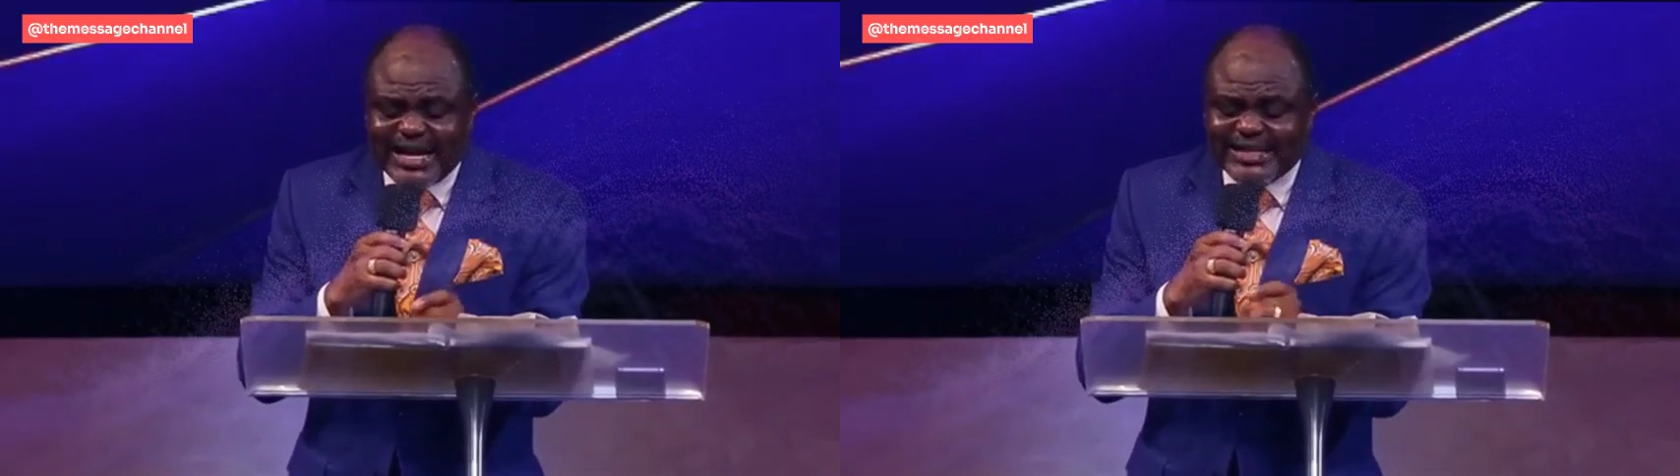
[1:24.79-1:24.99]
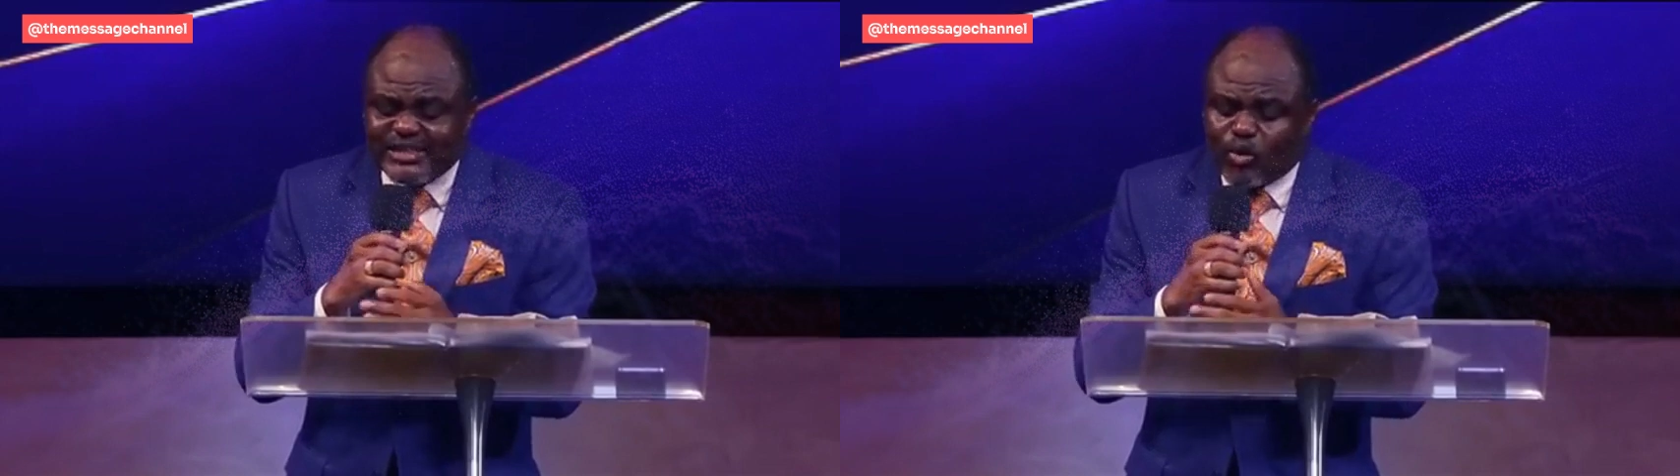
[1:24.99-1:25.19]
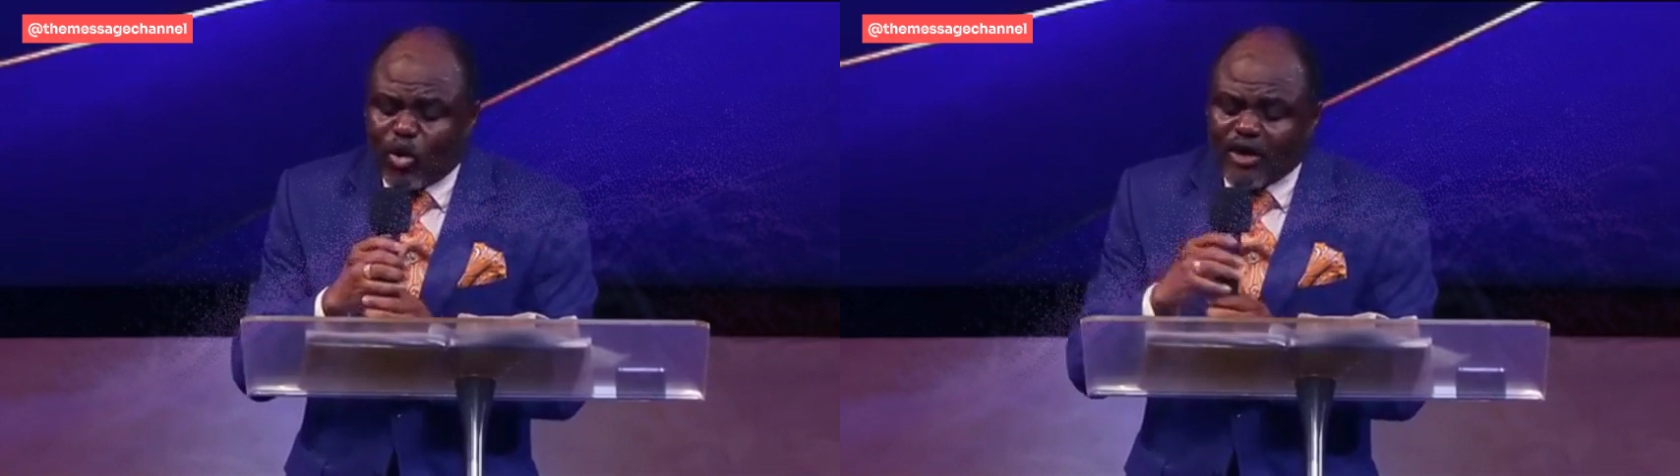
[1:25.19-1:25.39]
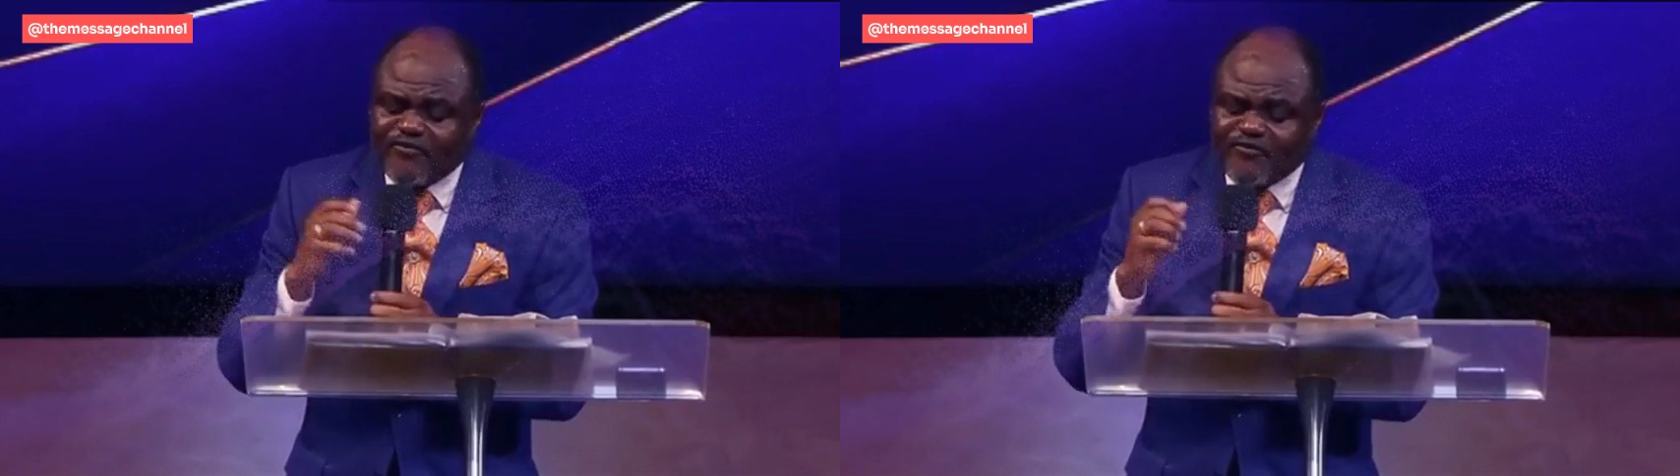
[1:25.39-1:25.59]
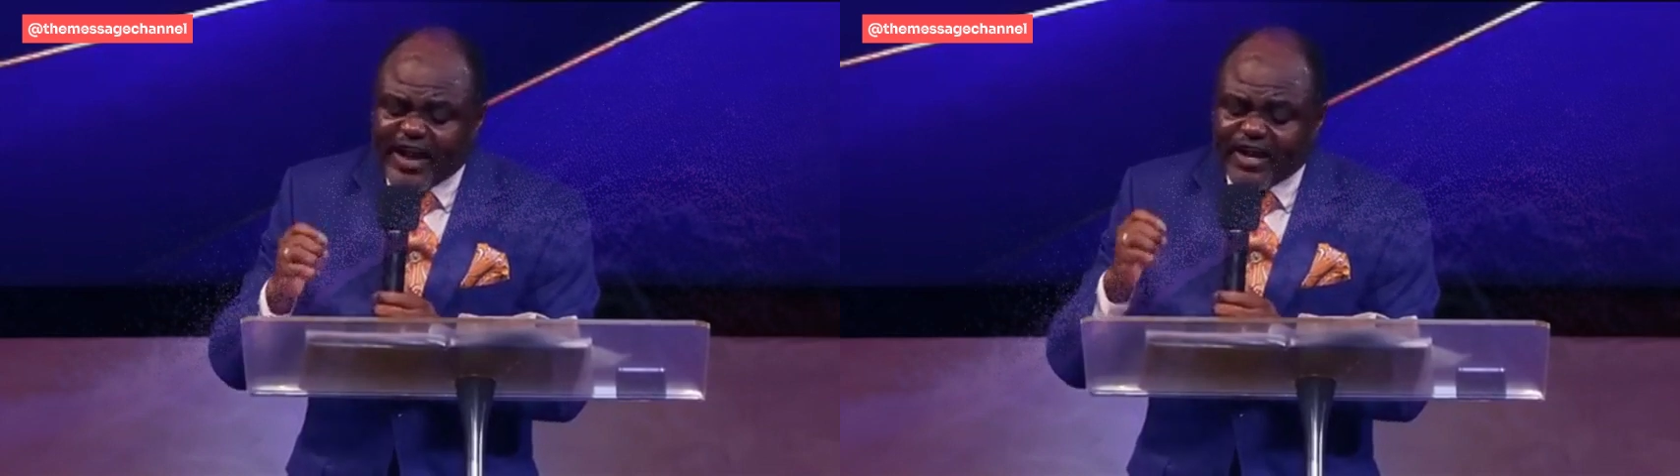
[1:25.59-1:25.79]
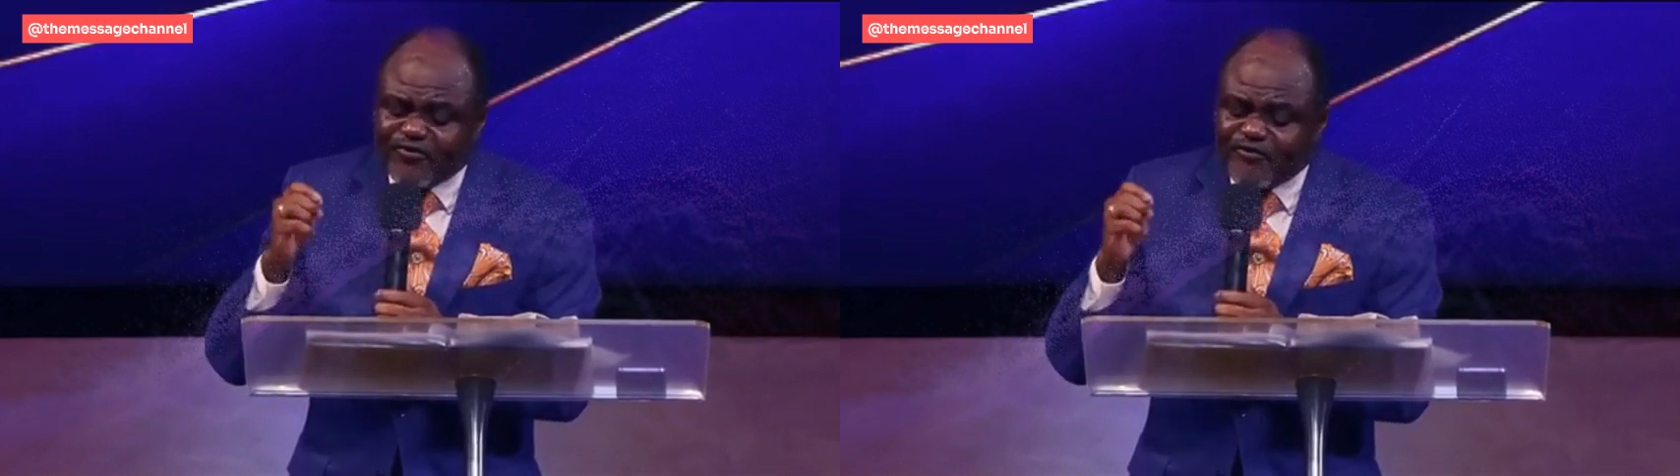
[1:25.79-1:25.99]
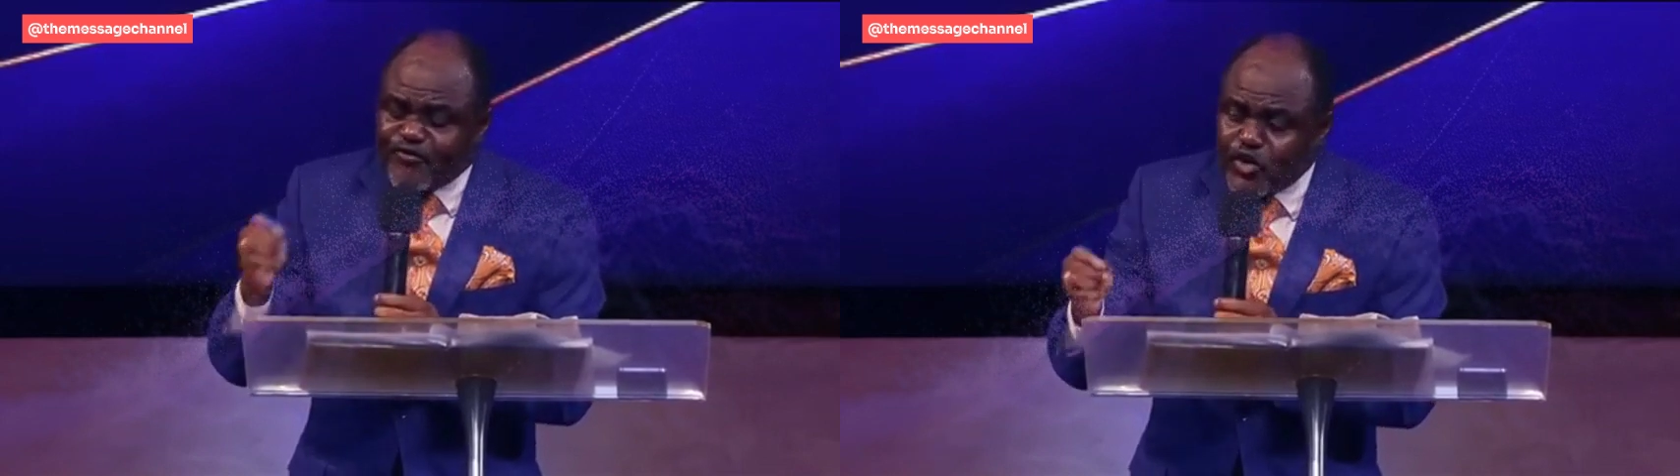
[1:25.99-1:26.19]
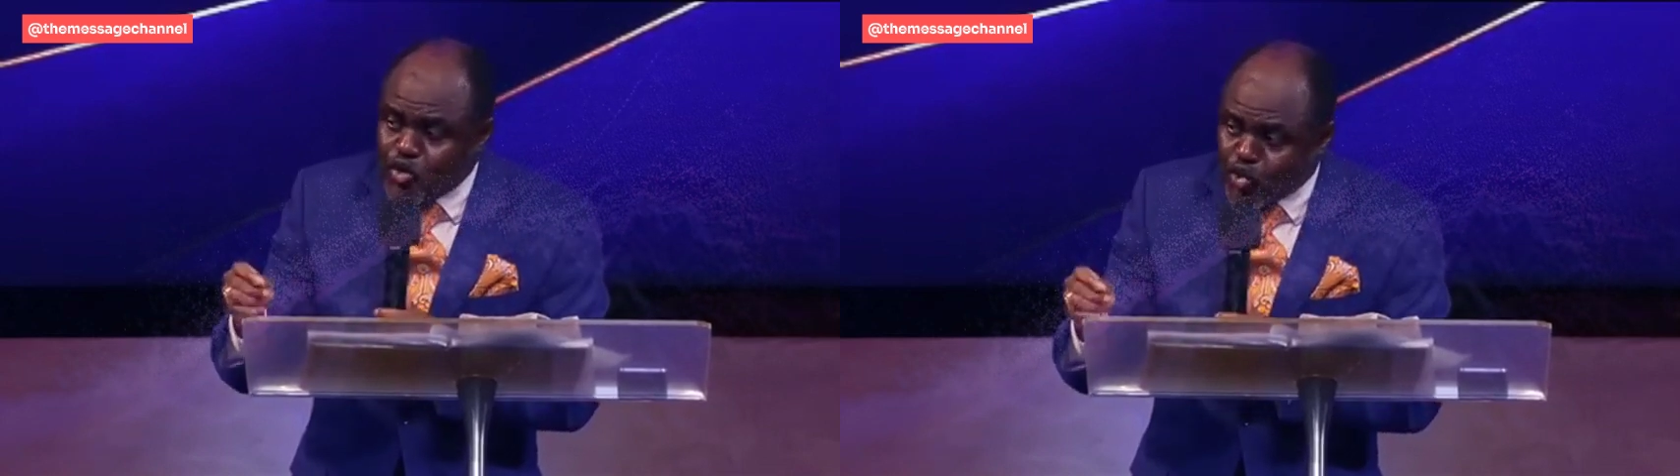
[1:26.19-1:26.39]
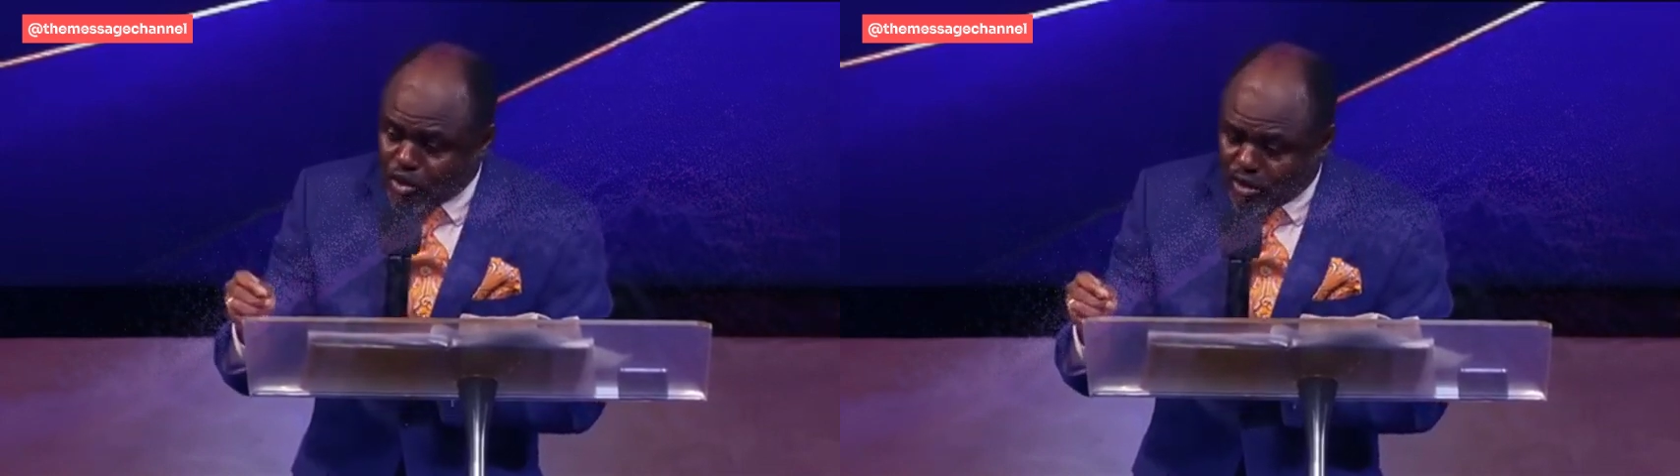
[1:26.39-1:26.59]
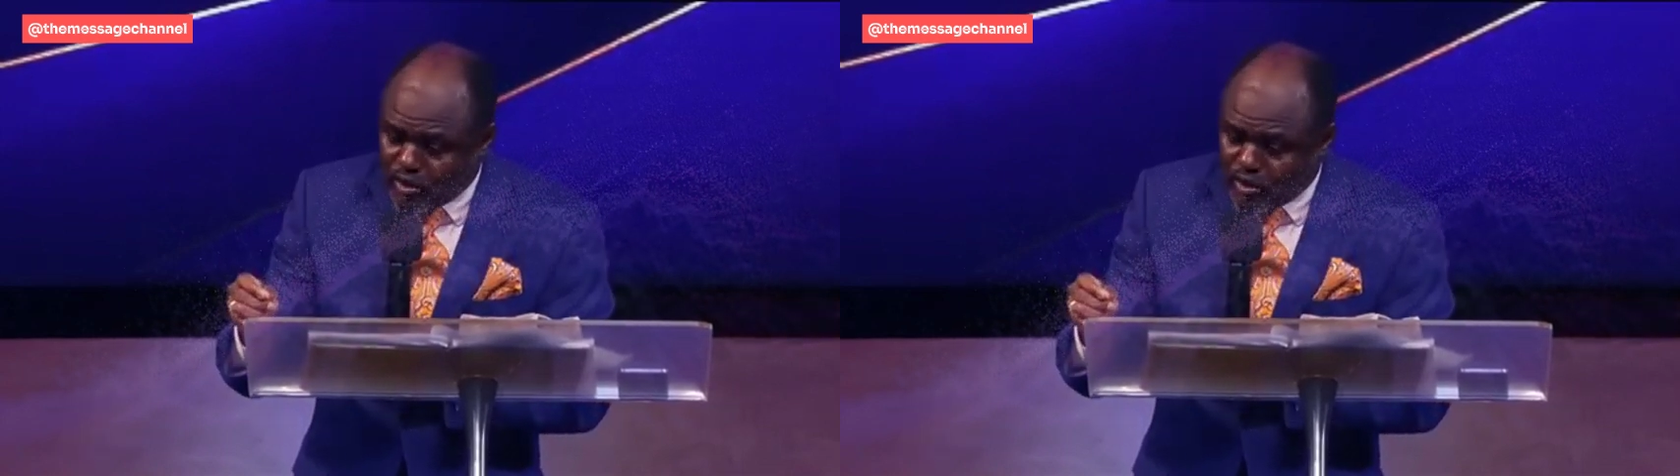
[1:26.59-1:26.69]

as the word faithful.